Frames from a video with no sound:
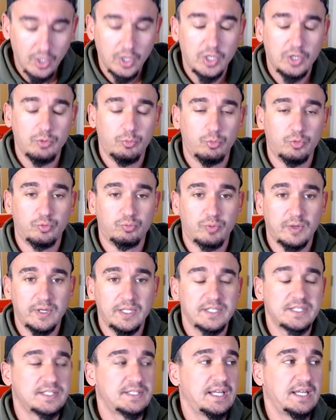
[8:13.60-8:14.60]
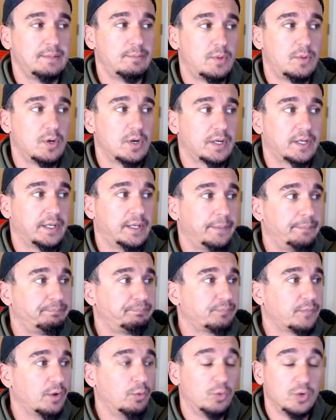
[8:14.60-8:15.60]
real estate market
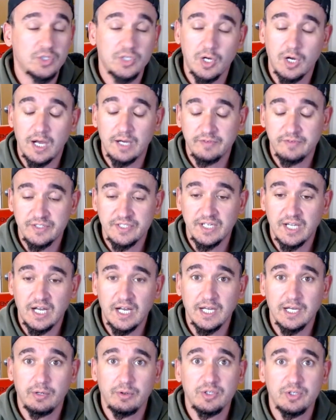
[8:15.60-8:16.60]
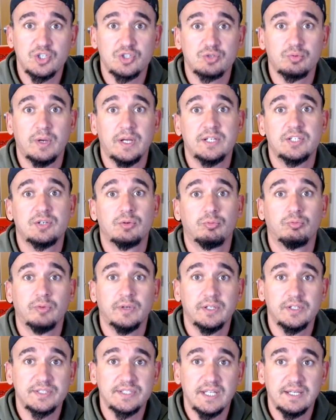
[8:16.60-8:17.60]
was obviously higher interest rates, real
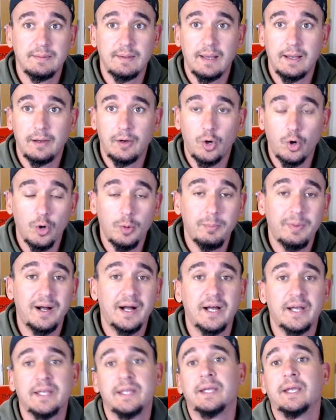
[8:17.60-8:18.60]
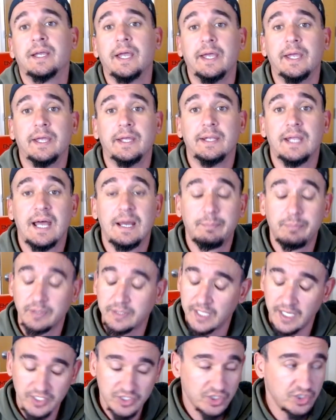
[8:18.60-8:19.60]
estate, home buying, and
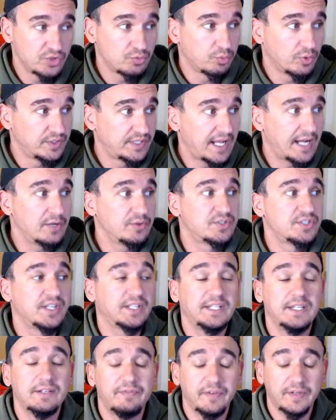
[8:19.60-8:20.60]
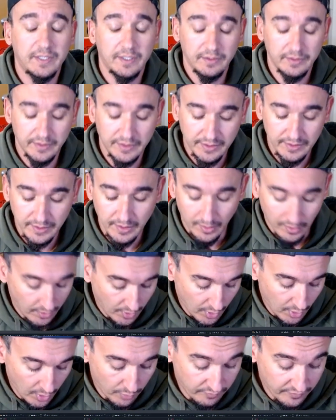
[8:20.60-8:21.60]
applications were down significantly
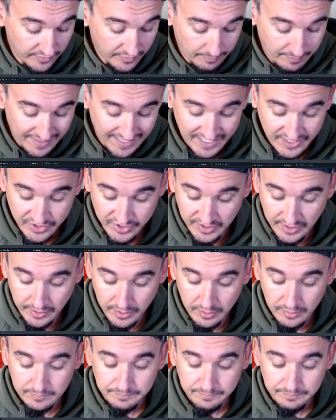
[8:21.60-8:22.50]
over the past year.